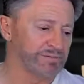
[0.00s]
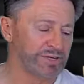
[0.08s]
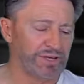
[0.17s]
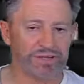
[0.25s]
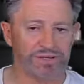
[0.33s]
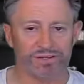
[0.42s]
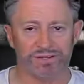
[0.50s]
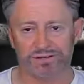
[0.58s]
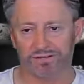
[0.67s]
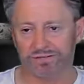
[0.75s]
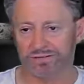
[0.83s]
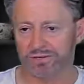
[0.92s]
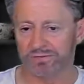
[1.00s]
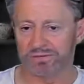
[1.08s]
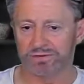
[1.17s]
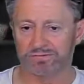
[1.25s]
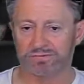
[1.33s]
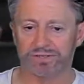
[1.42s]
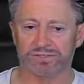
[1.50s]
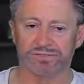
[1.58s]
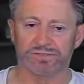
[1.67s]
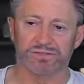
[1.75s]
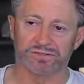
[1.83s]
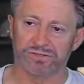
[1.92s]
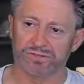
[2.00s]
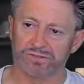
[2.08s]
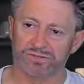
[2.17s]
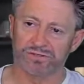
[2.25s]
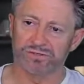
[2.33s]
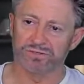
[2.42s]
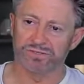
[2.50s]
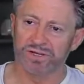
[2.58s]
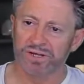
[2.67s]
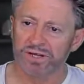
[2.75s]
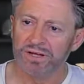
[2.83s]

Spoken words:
gain and limit compressors and controllers.